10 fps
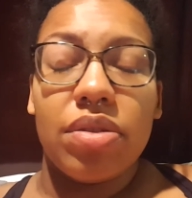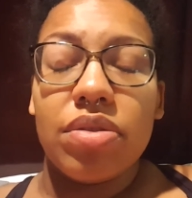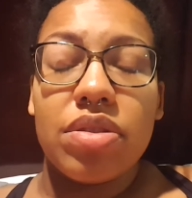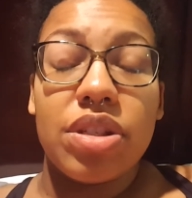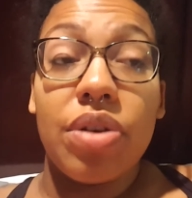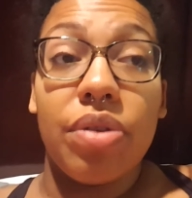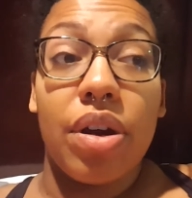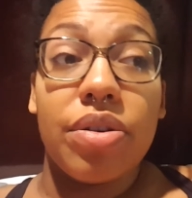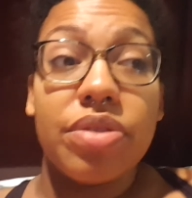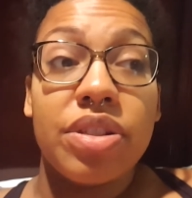So
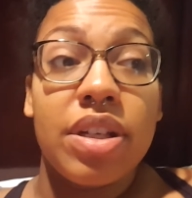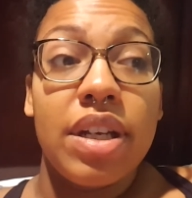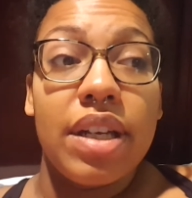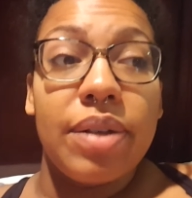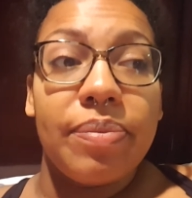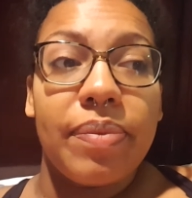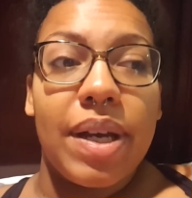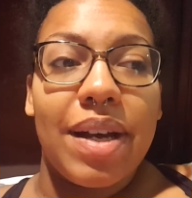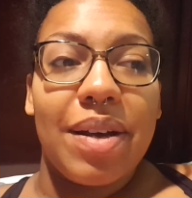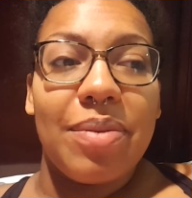gross.
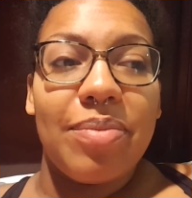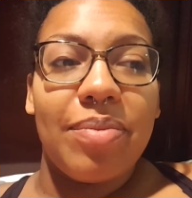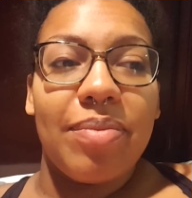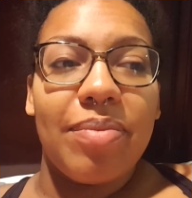I